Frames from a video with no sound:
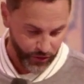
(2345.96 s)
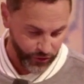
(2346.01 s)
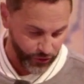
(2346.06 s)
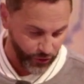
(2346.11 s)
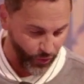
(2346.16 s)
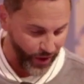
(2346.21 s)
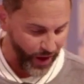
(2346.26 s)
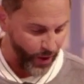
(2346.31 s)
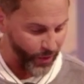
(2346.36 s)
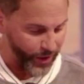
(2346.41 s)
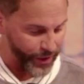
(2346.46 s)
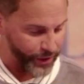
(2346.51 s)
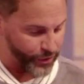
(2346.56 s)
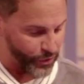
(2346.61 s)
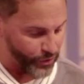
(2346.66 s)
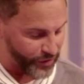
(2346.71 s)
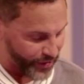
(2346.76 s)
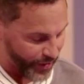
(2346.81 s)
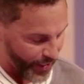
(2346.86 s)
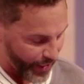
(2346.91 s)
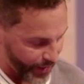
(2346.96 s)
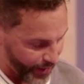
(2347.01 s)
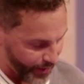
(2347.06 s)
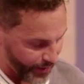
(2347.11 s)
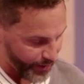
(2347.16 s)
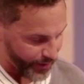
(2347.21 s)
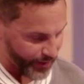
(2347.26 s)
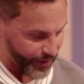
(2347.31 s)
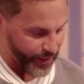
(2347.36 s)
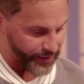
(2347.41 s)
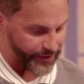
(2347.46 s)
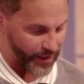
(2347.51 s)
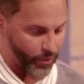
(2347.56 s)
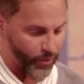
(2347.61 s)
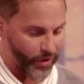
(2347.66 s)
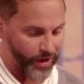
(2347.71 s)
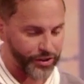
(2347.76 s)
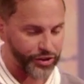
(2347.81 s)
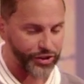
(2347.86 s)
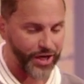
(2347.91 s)
So what I want to do today is I
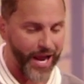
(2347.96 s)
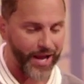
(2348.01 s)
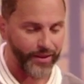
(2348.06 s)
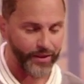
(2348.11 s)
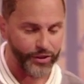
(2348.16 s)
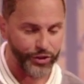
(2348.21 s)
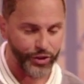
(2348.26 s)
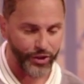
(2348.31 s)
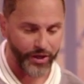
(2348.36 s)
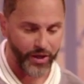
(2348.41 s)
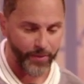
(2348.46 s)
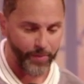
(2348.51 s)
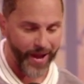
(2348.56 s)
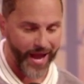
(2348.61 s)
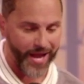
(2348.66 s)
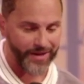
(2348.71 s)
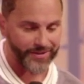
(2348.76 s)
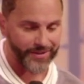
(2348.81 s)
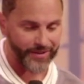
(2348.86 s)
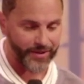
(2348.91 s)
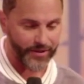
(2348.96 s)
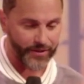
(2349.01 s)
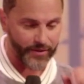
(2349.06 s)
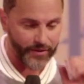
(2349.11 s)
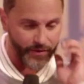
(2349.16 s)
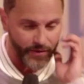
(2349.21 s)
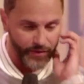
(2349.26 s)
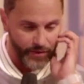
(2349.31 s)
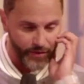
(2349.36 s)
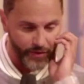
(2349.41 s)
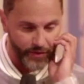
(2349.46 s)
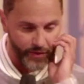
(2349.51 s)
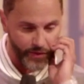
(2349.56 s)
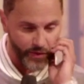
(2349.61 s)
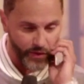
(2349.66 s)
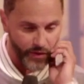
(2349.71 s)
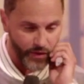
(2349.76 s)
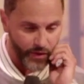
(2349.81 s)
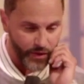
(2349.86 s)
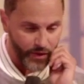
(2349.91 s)
want to challenge your capacity.
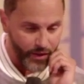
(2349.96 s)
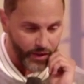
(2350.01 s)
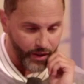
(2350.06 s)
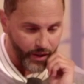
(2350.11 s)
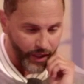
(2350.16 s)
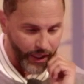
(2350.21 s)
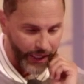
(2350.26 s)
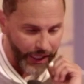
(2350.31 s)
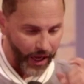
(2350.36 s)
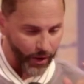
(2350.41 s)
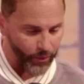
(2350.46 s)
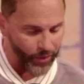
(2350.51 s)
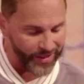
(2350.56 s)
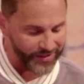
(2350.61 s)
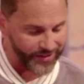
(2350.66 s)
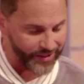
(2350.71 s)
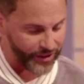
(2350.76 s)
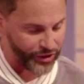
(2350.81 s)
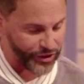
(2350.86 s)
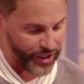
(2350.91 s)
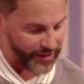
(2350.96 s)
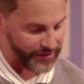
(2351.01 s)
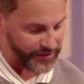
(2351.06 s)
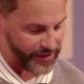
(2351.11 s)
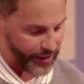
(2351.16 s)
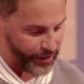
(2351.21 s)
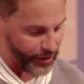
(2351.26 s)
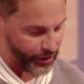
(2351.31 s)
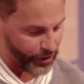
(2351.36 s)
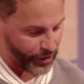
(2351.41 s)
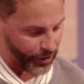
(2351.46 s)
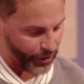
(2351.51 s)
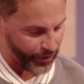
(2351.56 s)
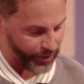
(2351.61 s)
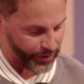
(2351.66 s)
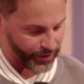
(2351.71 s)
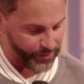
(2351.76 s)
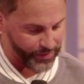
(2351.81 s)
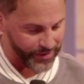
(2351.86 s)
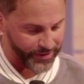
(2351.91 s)
And I want to suggest that your
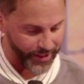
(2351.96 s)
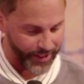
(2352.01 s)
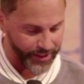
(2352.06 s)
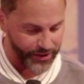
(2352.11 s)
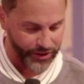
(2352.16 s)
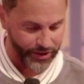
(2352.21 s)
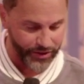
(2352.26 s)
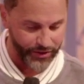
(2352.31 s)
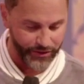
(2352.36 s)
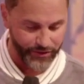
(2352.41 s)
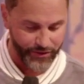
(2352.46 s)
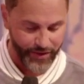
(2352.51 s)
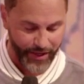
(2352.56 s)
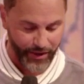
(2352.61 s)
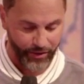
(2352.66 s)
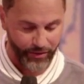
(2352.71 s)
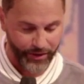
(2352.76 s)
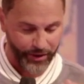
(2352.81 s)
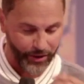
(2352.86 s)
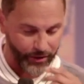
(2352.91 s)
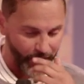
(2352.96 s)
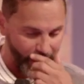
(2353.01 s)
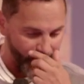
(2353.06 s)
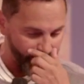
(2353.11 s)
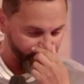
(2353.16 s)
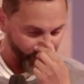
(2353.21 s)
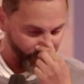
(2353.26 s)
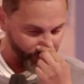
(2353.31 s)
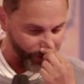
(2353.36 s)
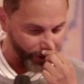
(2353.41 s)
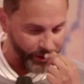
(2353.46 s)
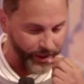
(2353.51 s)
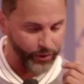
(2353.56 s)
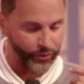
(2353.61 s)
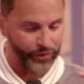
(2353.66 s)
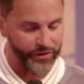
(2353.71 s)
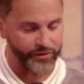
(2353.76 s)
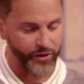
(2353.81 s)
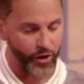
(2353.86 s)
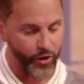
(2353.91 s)
current limitations that are in your life are really a
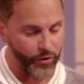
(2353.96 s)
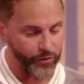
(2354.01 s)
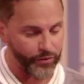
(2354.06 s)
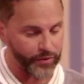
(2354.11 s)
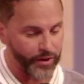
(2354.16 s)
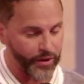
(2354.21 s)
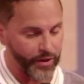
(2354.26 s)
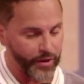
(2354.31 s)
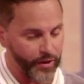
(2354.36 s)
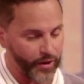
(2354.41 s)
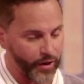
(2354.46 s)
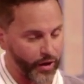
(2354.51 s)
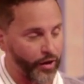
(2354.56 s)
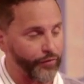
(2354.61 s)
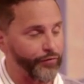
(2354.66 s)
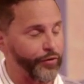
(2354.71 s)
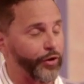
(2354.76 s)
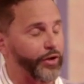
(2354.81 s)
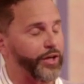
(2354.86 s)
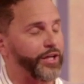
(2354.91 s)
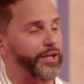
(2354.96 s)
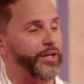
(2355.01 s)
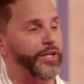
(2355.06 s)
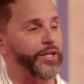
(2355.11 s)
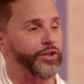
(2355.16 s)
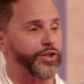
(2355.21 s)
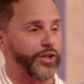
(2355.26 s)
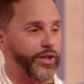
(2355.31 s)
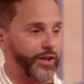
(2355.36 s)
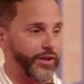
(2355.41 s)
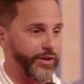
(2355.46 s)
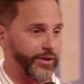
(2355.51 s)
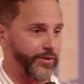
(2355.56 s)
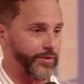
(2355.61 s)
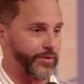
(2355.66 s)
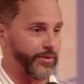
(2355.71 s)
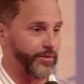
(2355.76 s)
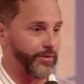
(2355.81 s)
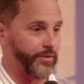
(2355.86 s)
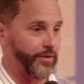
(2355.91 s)
result of your conditioning,
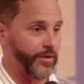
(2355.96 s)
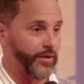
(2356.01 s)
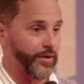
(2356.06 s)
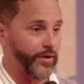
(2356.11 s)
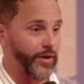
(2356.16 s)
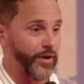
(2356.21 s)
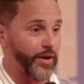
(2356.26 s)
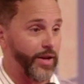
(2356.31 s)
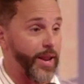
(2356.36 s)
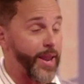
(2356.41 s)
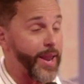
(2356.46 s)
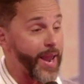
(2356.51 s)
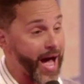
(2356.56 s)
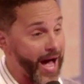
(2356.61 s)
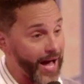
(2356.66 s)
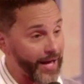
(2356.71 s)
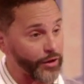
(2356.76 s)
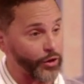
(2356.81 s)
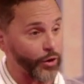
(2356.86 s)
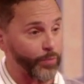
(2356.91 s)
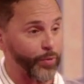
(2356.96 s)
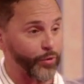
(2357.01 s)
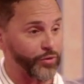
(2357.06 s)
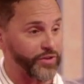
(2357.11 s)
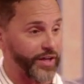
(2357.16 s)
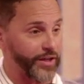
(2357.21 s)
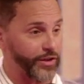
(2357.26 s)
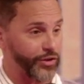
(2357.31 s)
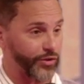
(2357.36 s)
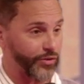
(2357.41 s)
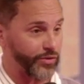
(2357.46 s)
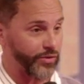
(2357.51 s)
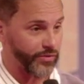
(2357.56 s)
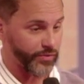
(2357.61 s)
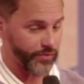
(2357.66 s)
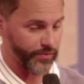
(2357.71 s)
not your potential.